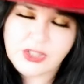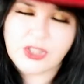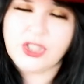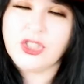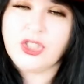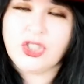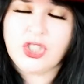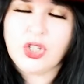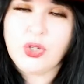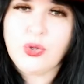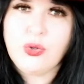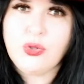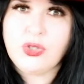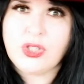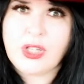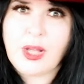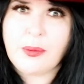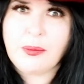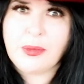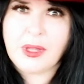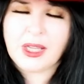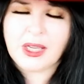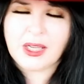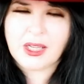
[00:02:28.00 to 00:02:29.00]
to do
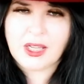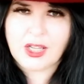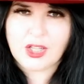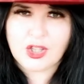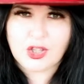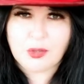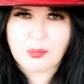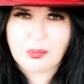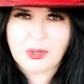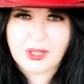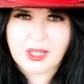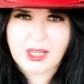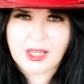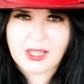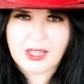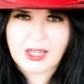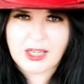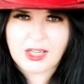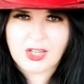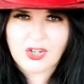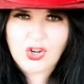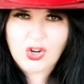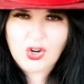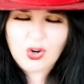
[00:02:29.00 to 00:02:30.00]
something at the
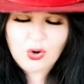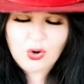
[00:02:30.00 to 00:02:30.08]
beginning